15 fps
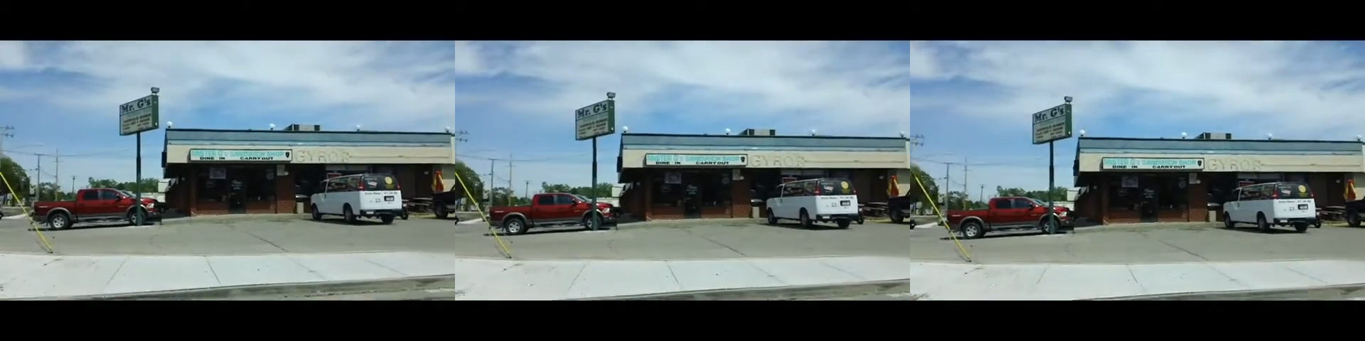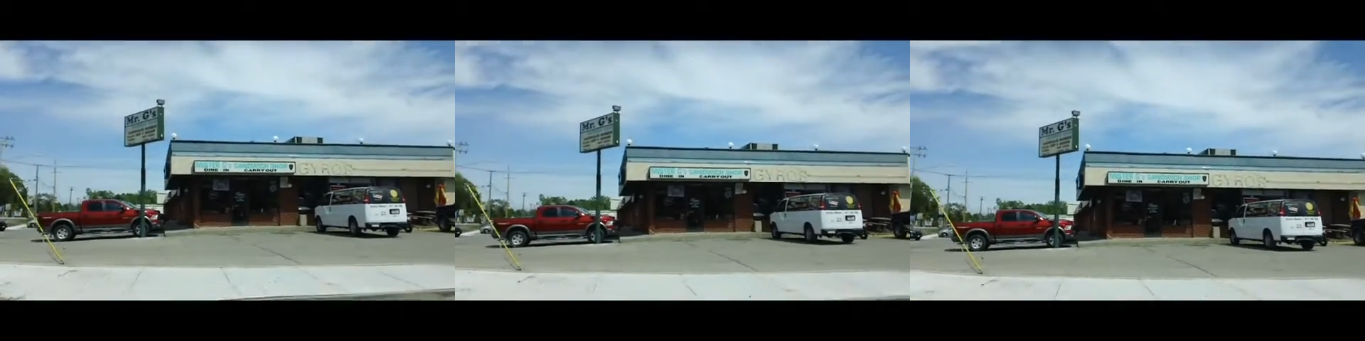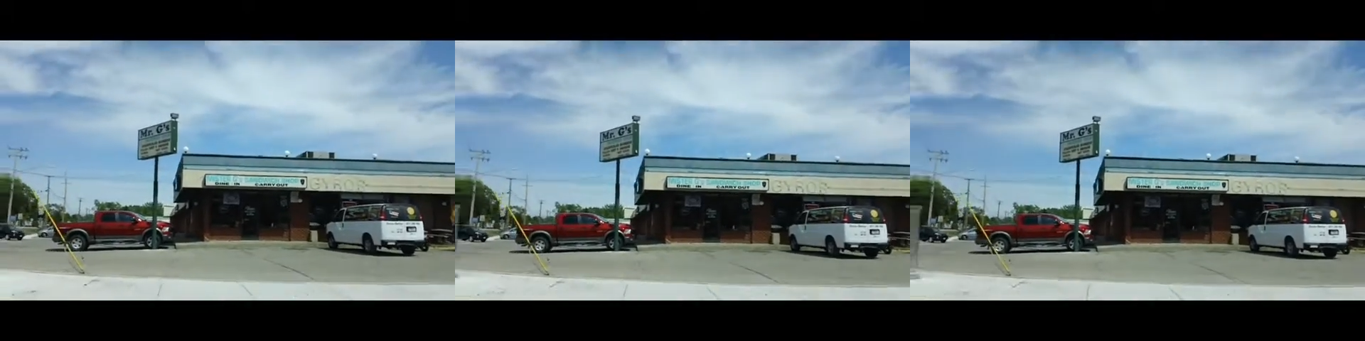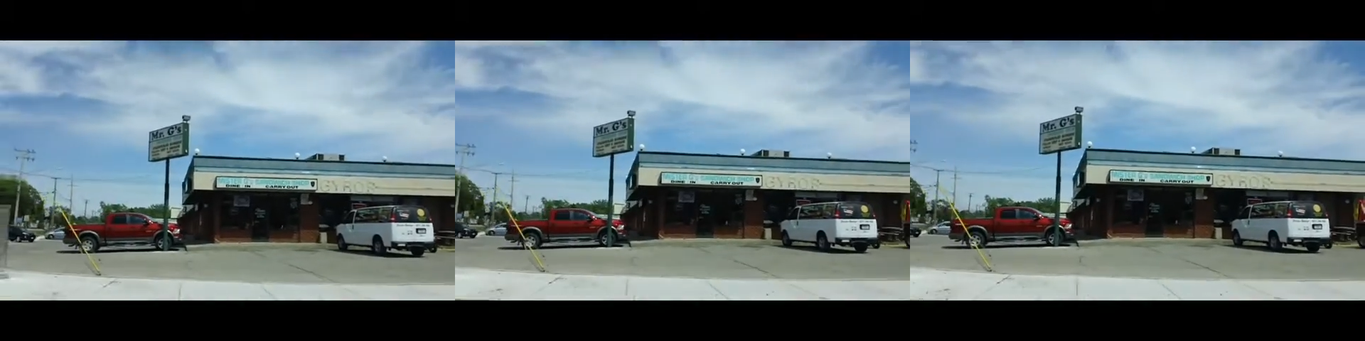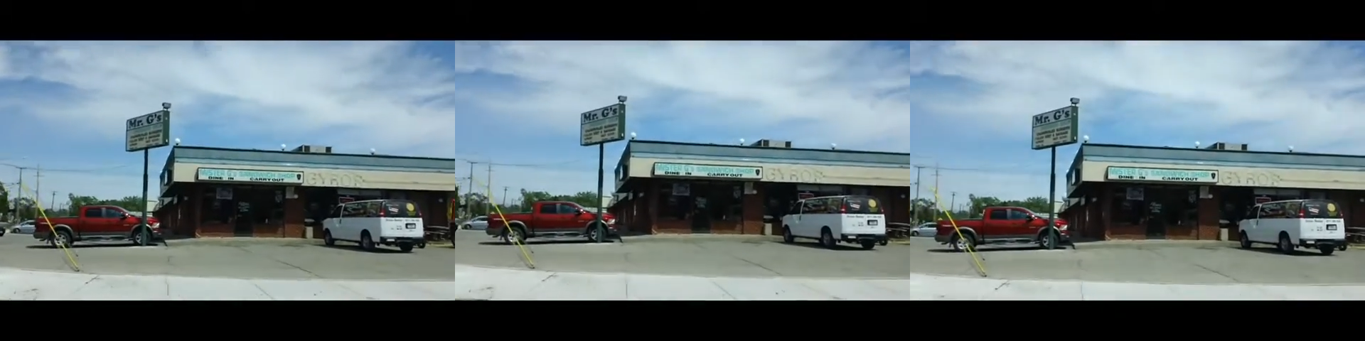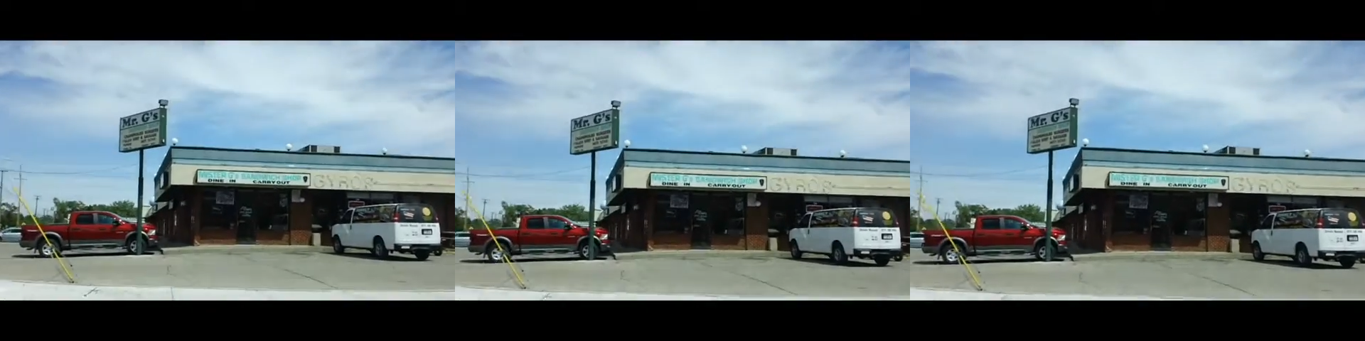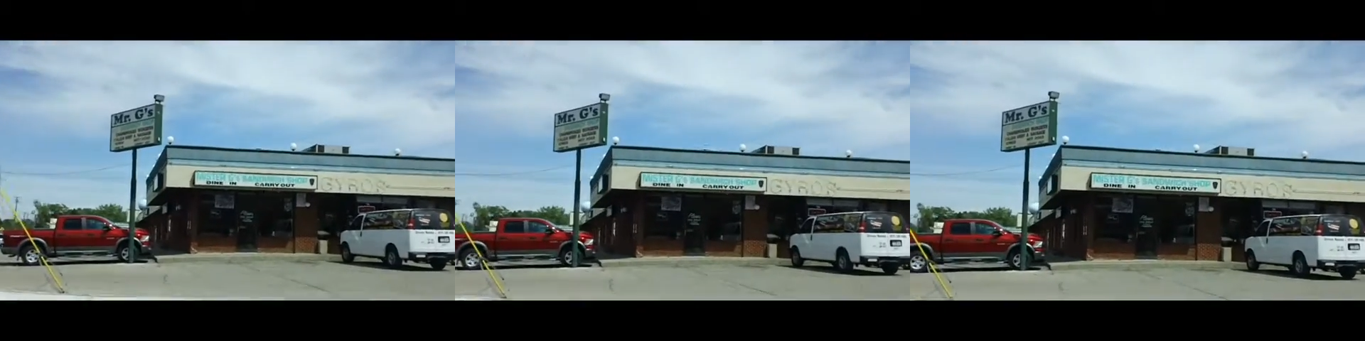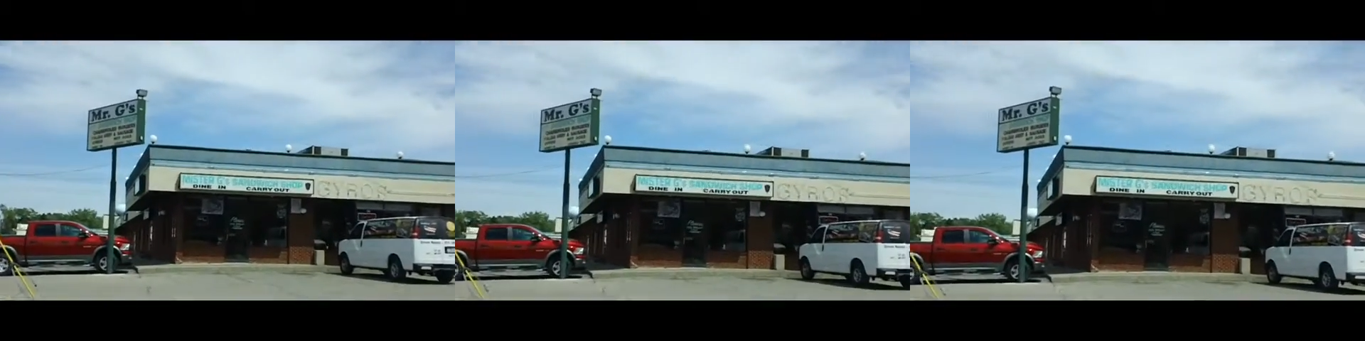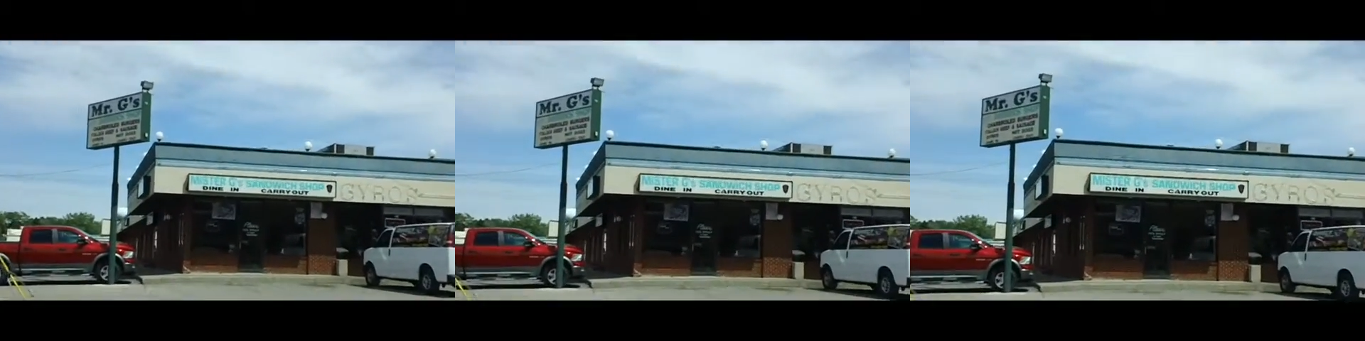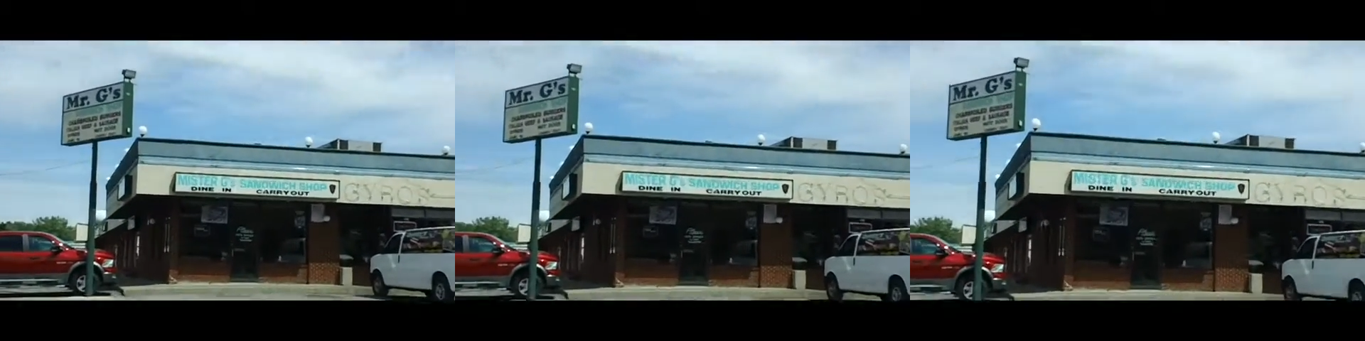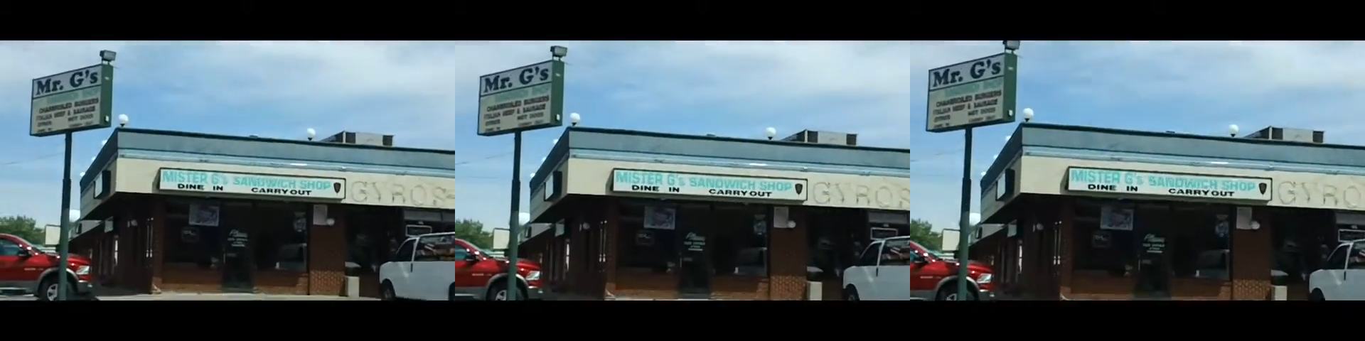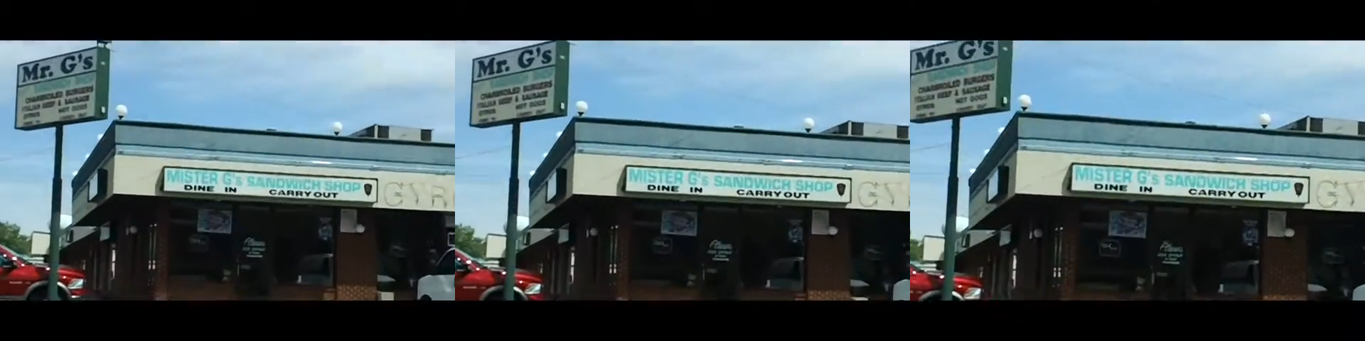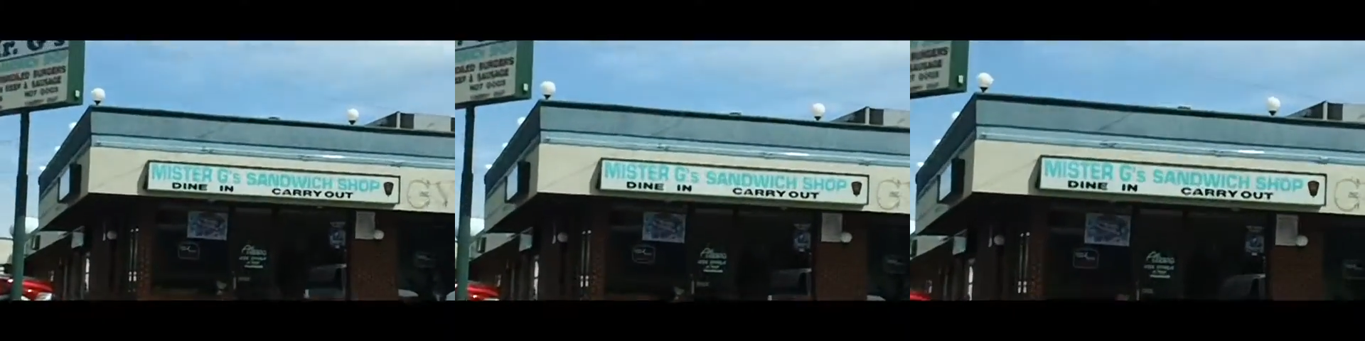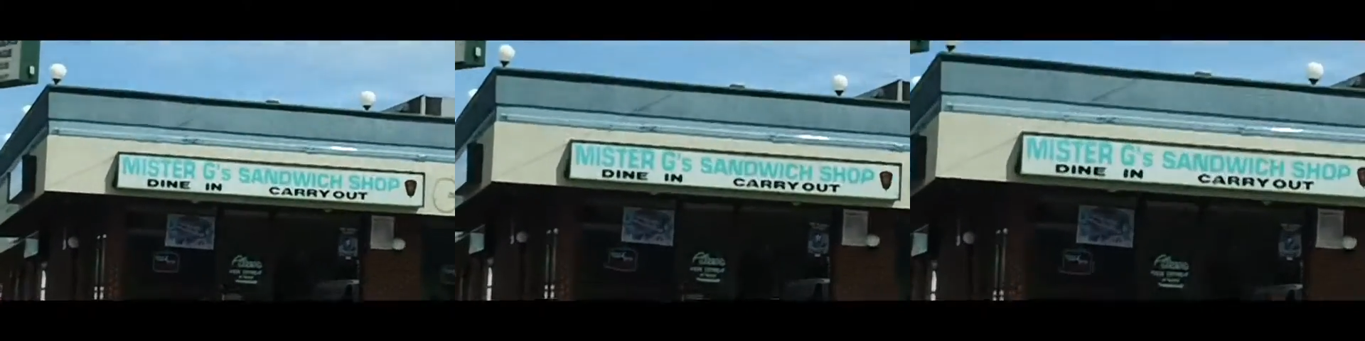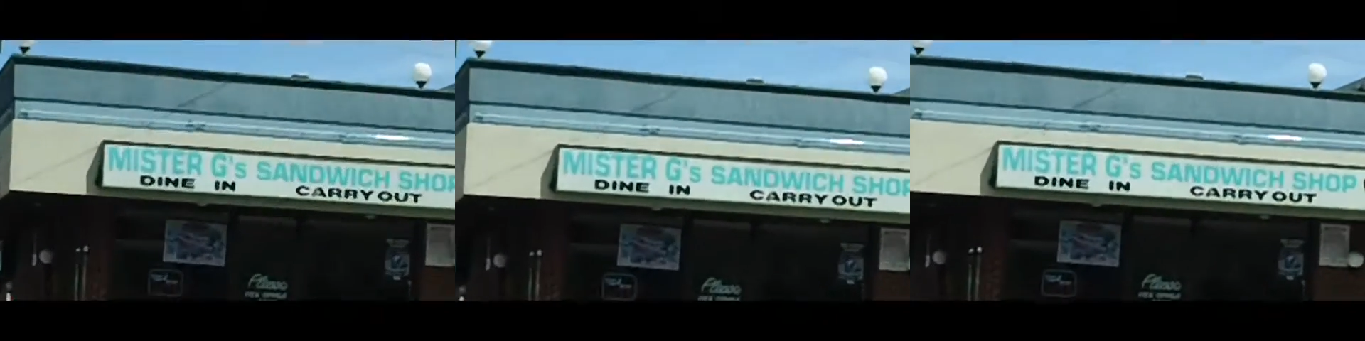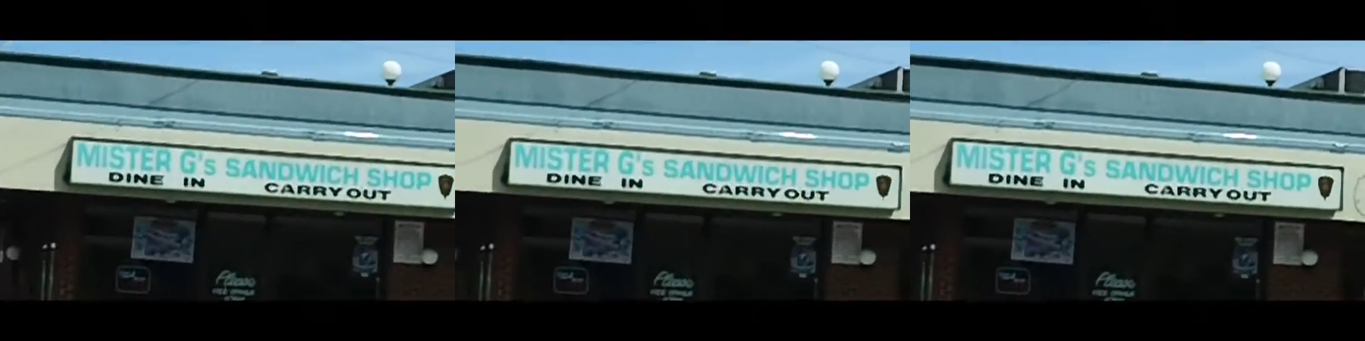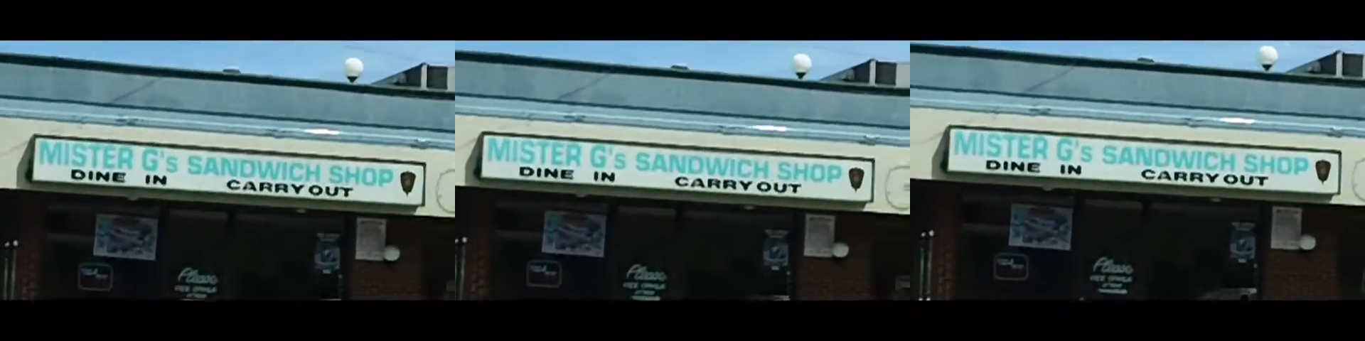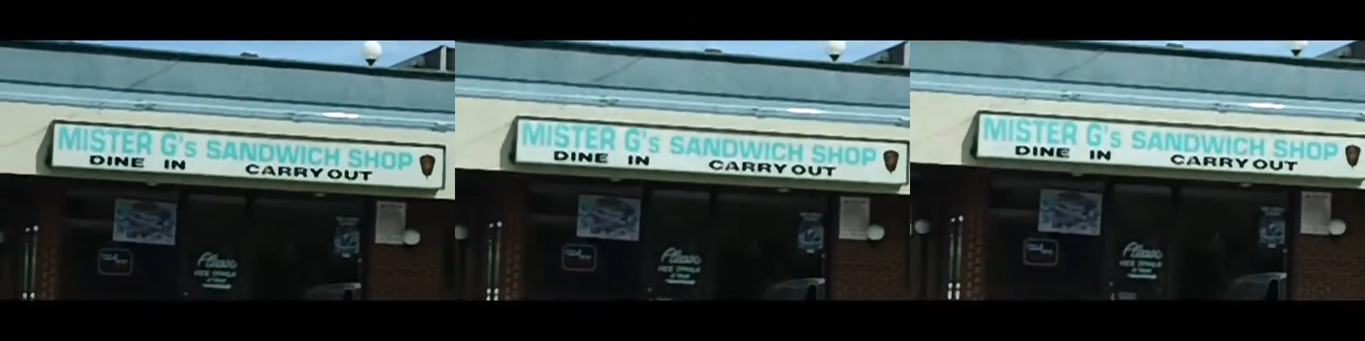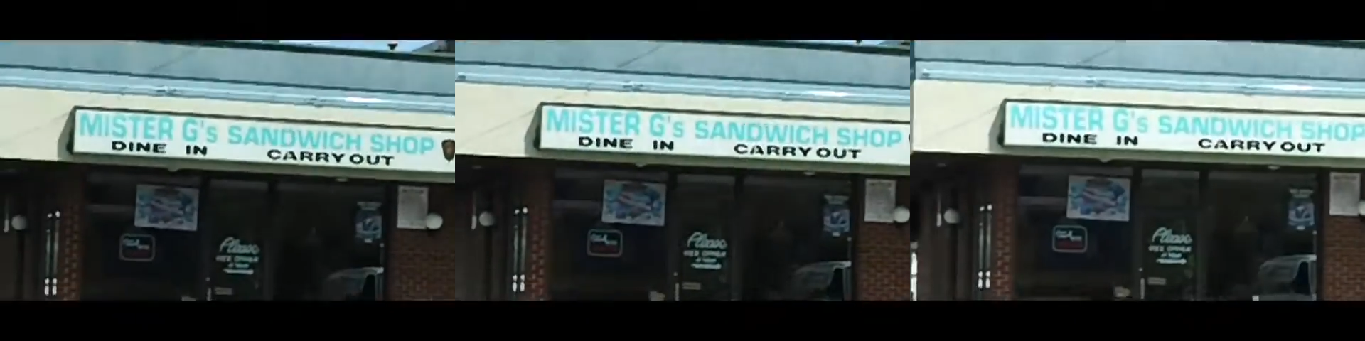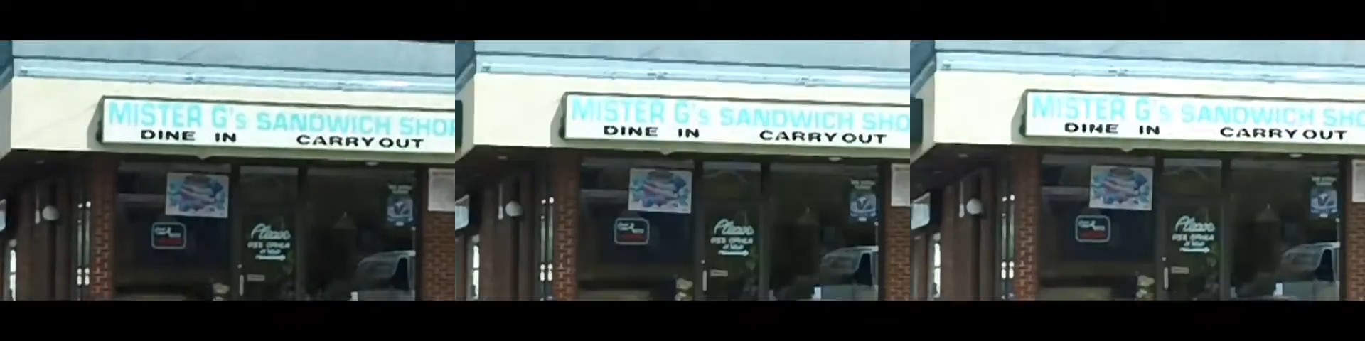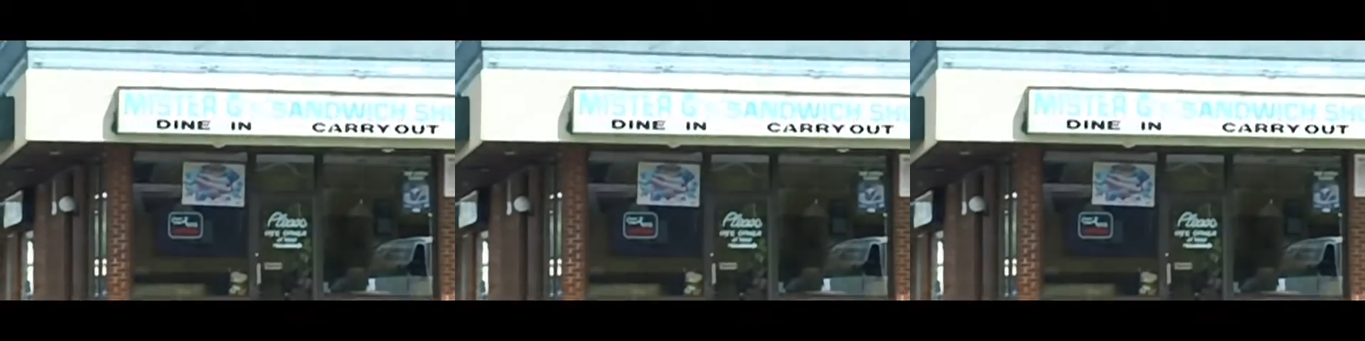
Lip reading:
No face is visible, so there are no lips to read.